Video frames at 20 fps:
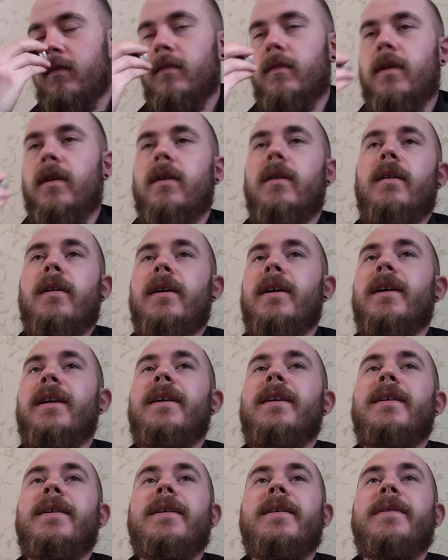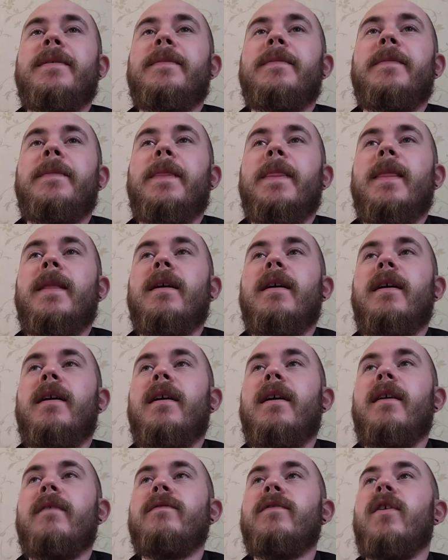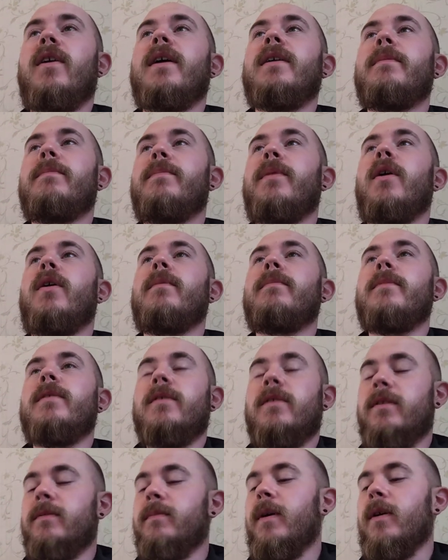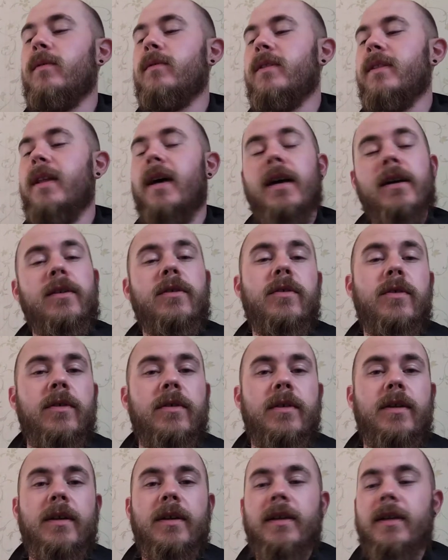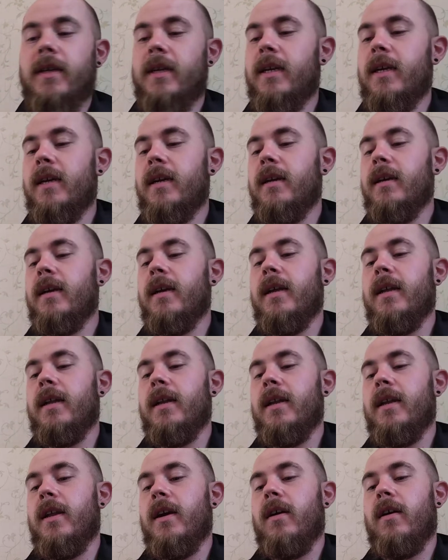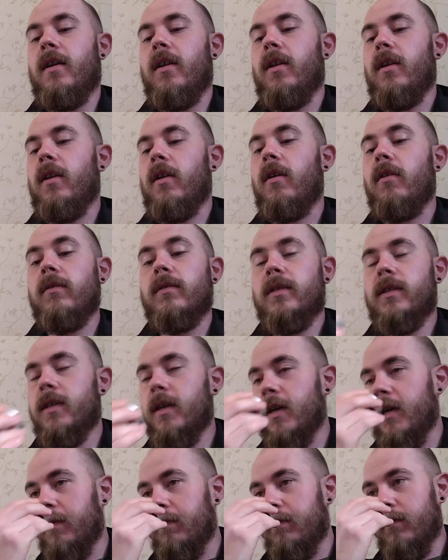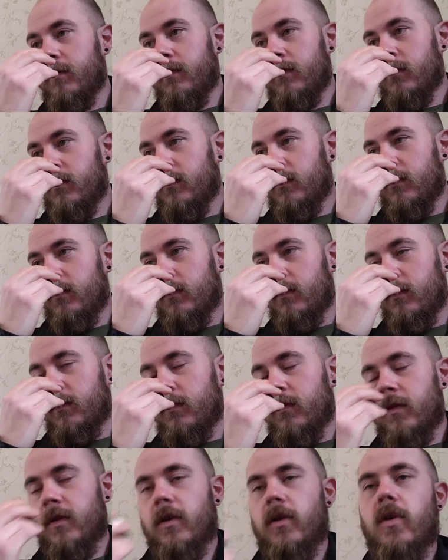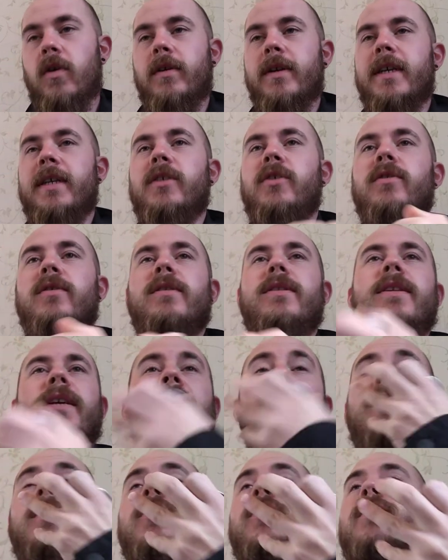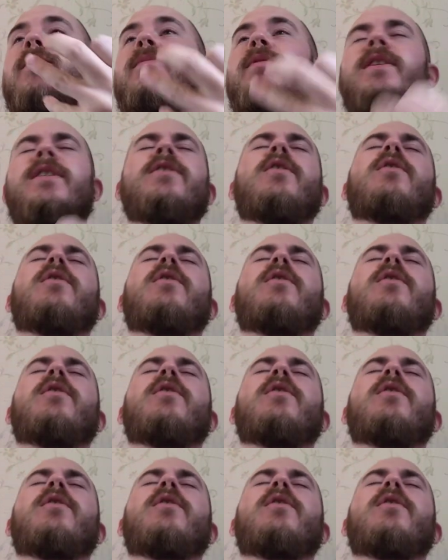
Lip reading: I've not had a balm that smells that good in a long time. The honey just hits you, but